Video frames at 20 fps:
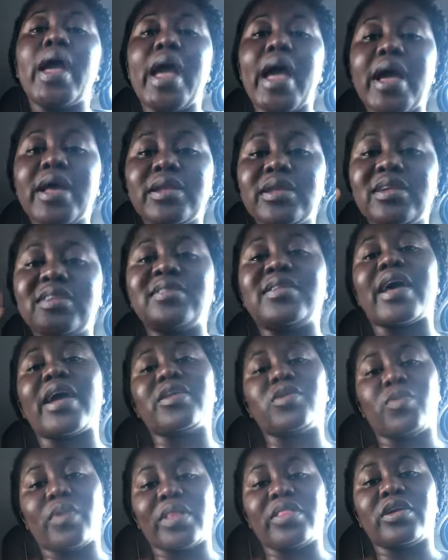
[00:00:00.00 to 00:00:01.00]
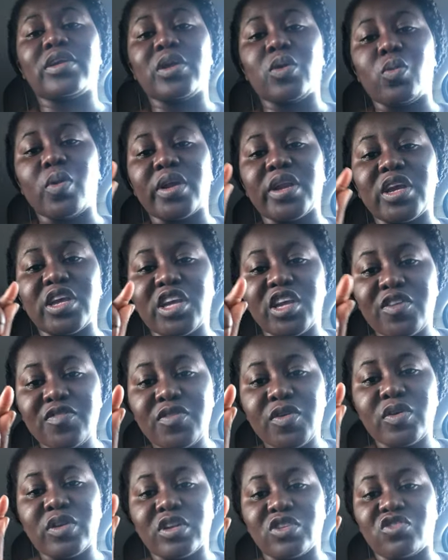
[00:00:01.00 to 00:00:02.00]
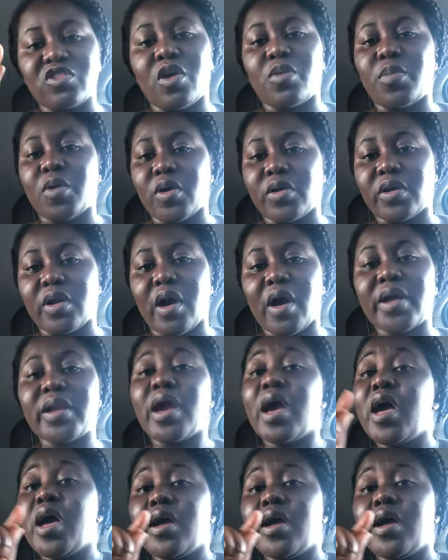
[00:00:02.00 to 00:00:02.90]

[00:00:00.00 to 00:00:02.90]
and decide whether they want to give you the job or not.